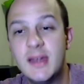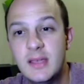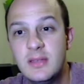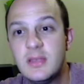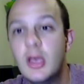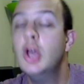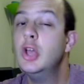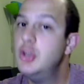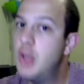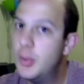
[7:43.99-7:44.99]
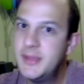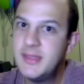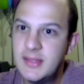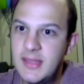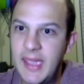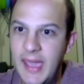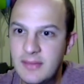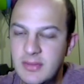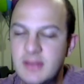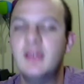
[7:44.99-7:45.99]
is, knowing that they
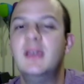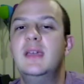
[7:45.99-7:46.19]
have it,